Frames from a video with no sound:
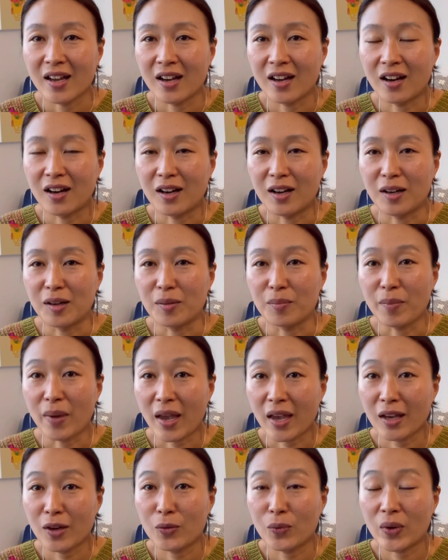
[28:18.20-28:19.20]

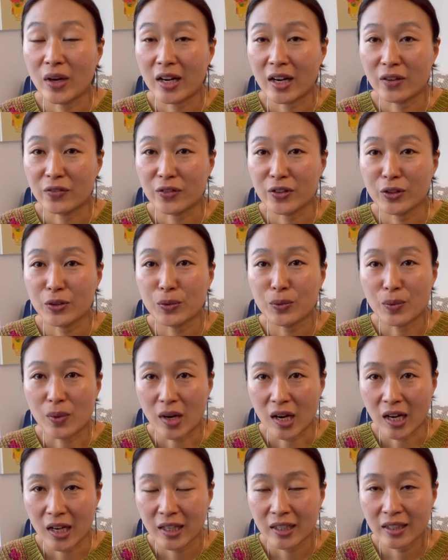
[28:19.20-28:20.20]
Make whatever you
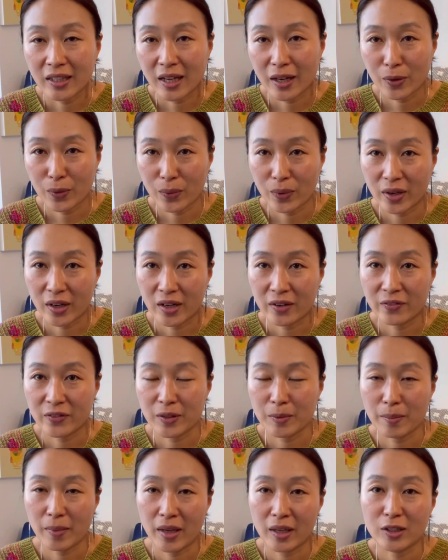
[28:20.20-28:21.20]
want and
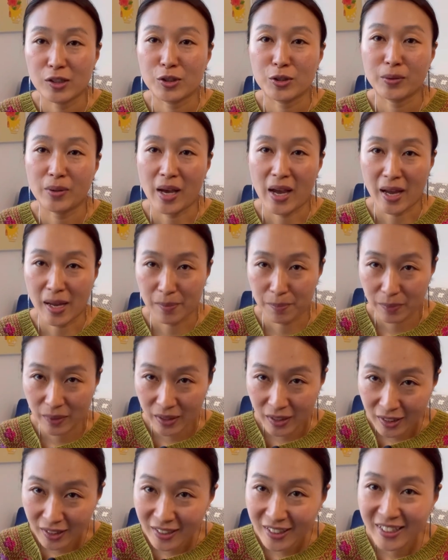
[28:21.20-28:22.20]
whatever makes you
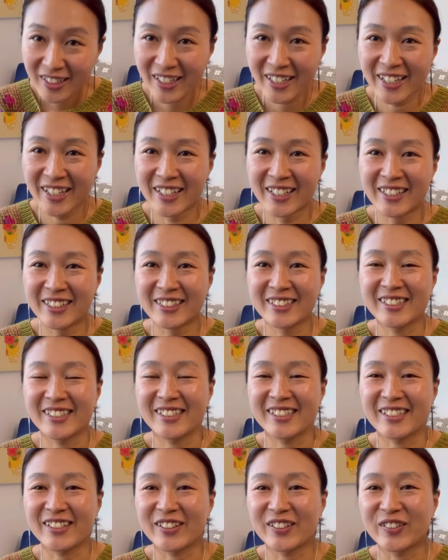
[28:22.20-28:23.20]
happy.
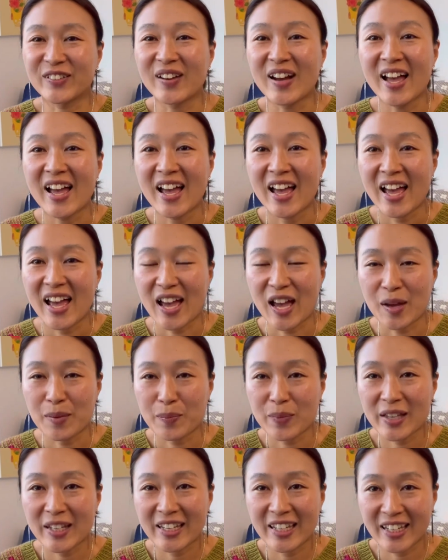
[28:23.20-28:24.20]
So
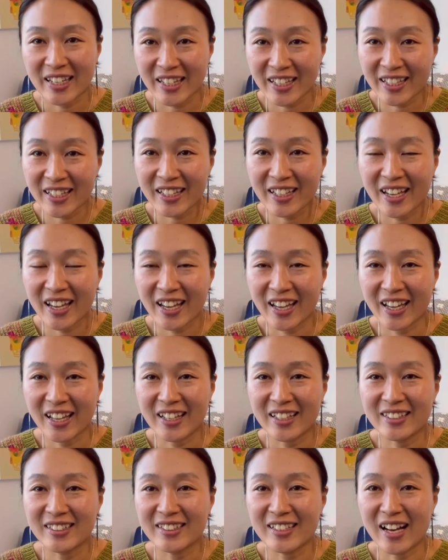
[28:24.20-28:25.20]
happy knitting,
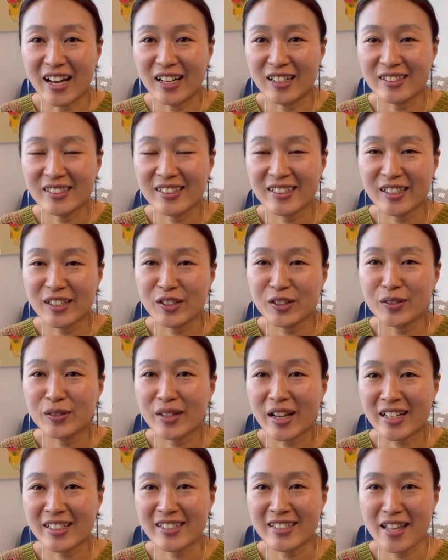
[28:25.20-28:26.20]
and I'll see you
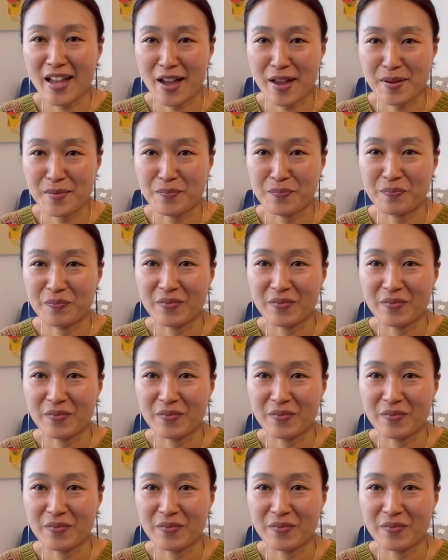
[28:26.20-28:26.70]
next time.